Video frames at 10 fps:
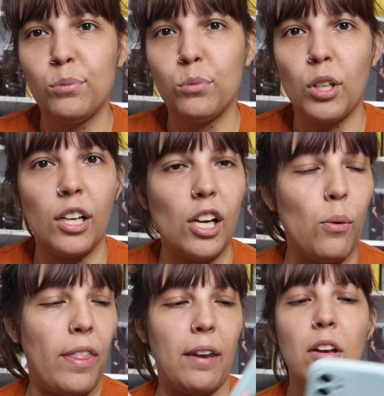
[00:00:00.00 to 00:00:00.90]
We're going to go
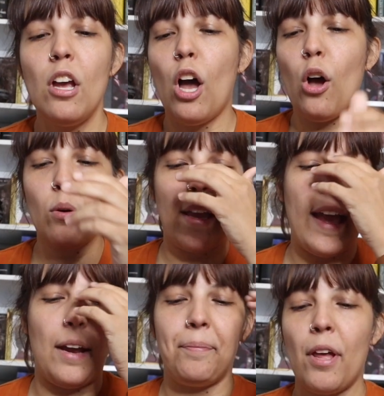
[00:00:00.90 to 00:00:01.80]
with it.
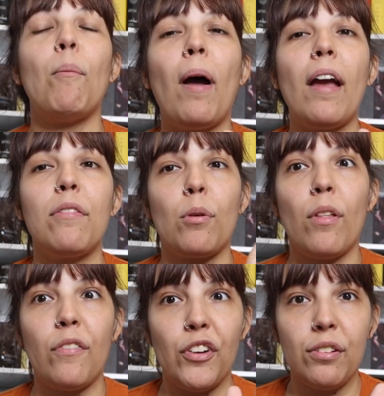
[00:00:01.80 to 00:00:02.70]
Okay. So
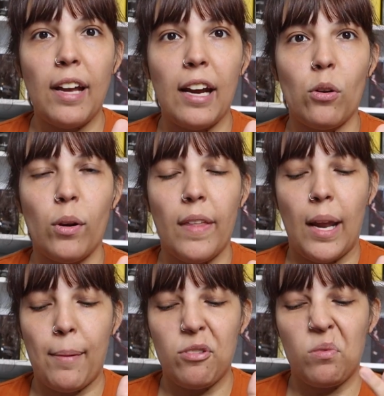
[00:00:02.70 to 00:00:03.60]
the first category that
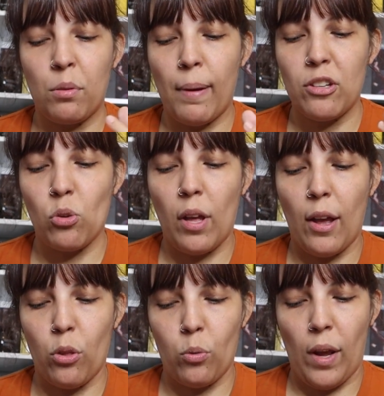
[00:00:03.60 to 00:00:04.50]
I mentioned was mental
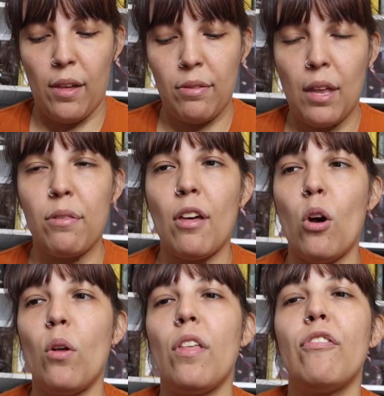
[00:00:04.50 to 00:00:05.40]
health ways. And
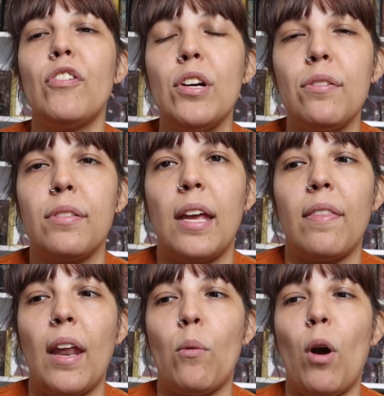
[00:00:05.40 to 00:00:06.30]
so the first
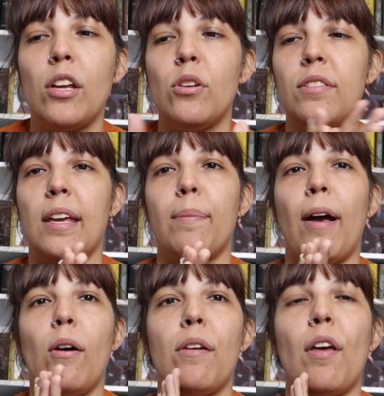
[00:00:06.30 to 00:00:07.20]
thing that I want you to think
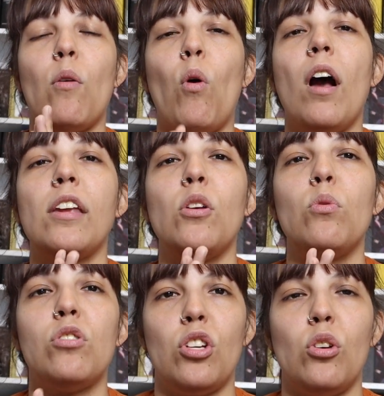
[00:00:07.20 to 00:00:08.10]
about is I want
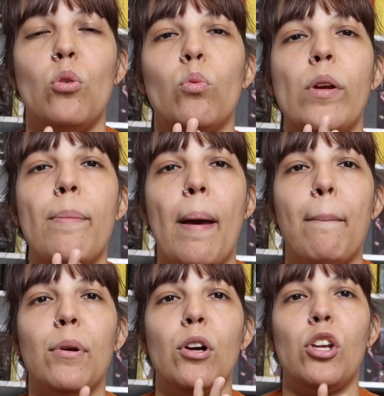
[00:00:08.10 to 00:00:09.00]
you to
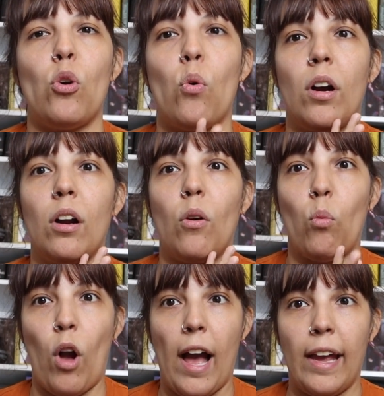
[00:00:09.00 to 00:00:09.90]
remember your
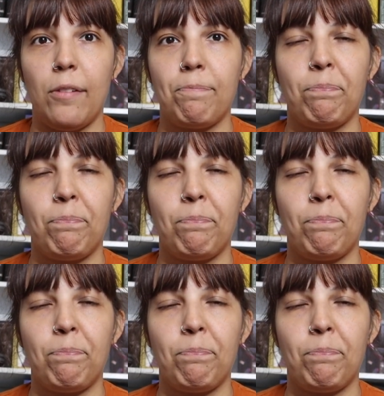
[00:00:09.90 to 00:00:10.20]
why.